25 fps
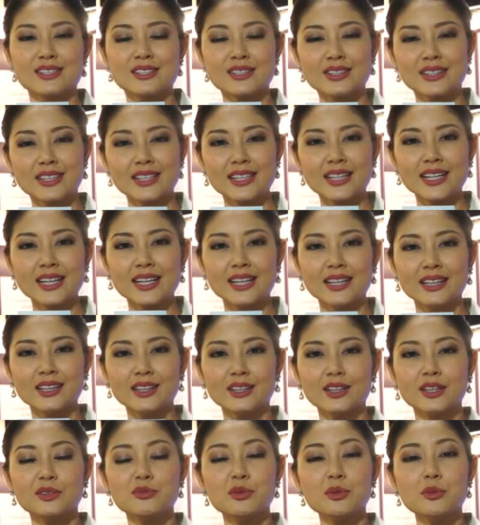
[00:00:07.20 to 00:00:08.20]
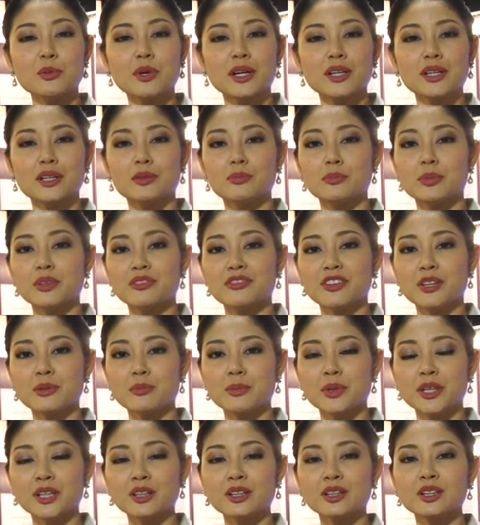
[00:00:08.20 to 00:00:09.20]
hello everyone at BIFF
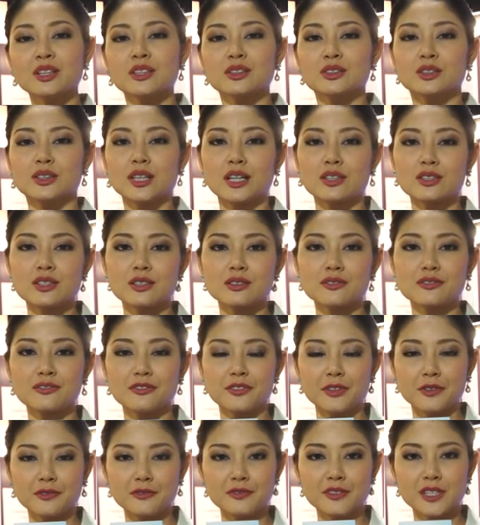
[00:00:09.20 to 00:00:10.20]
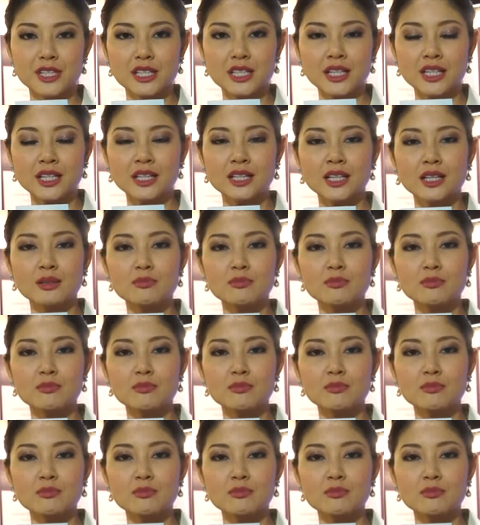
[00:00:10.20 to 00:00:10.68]
and BIL 2015.